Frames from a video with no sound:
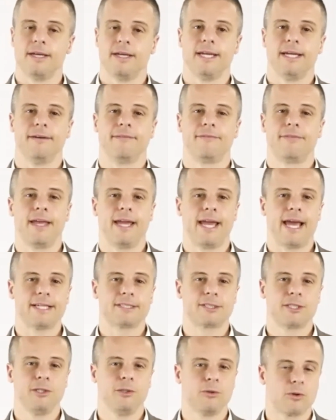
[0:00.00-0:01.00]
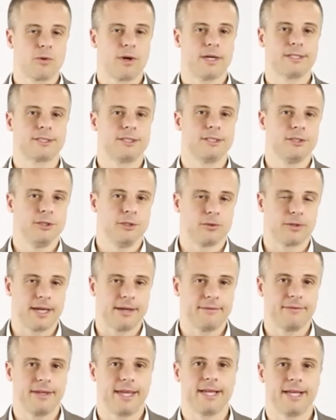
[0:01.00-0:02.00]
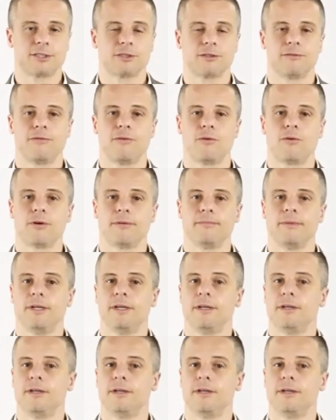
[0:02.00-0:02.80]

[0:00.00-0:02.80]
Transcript: if they ask you a question you don't have the answer for,